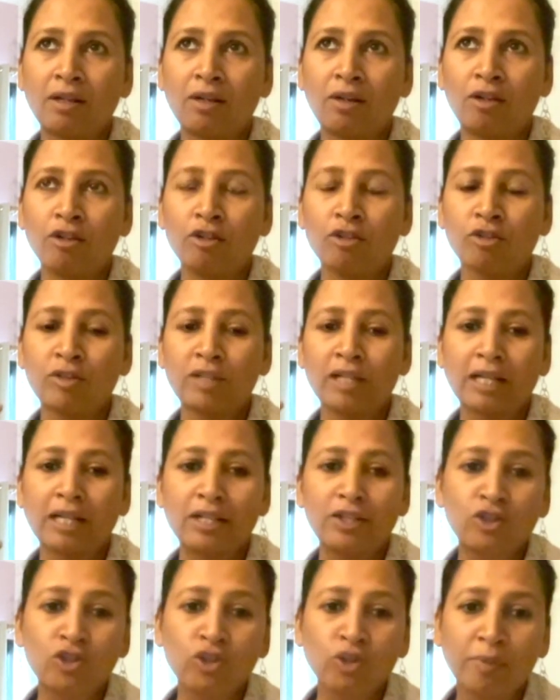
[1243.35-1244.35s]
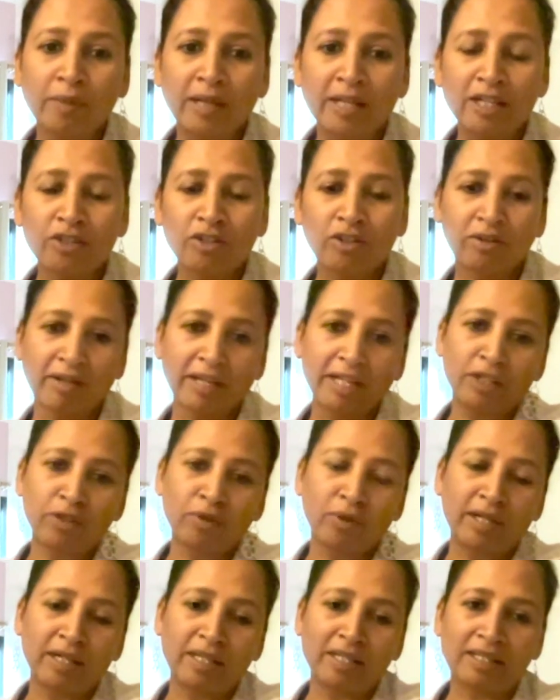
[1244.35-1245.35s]
also the consumer is not ready
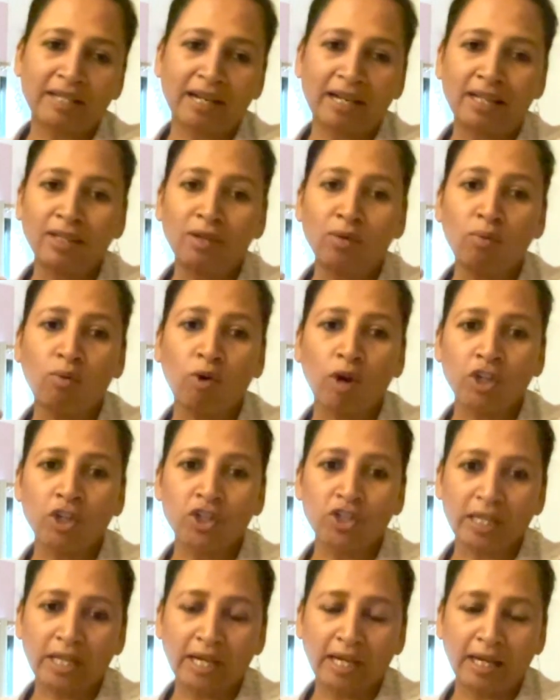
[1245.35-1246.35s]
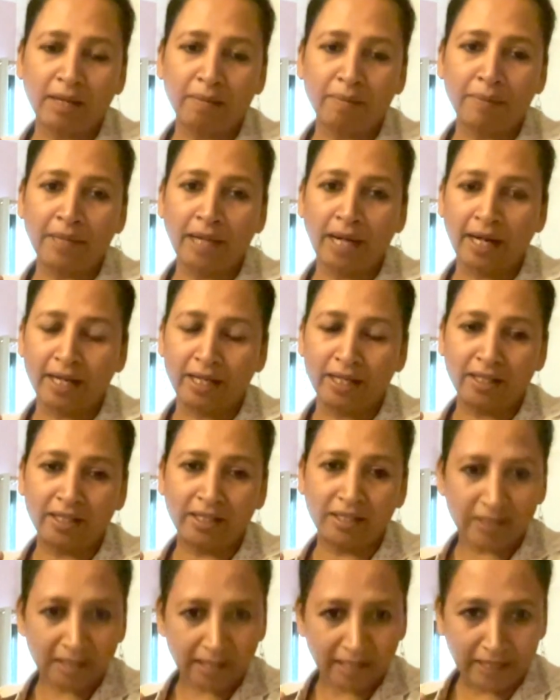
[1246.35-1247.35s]
to understand the wash care behind
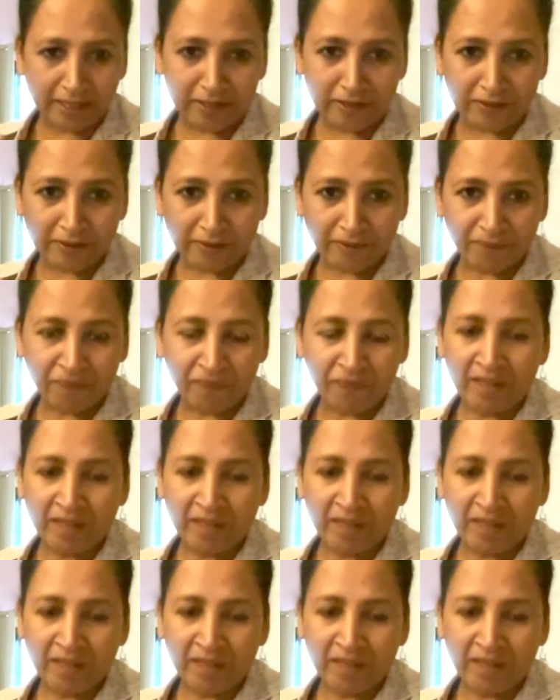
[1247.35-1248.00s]
these things.